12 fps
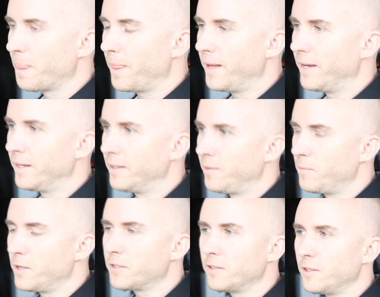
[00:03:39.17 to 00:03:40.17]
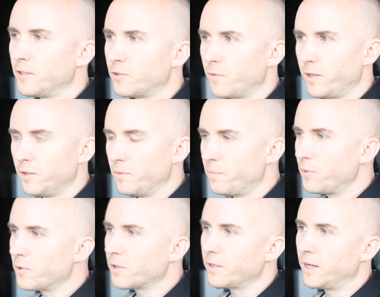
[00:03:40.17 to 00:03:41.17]
and Melissa illustrated a
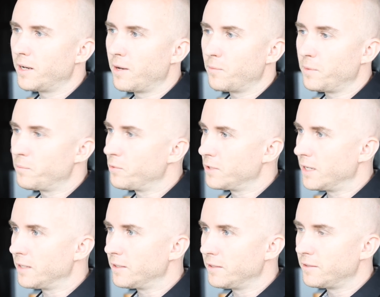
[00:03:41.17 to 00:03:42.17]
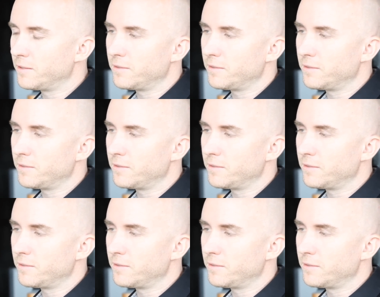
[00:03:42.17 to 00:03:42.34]
book, and then we presented,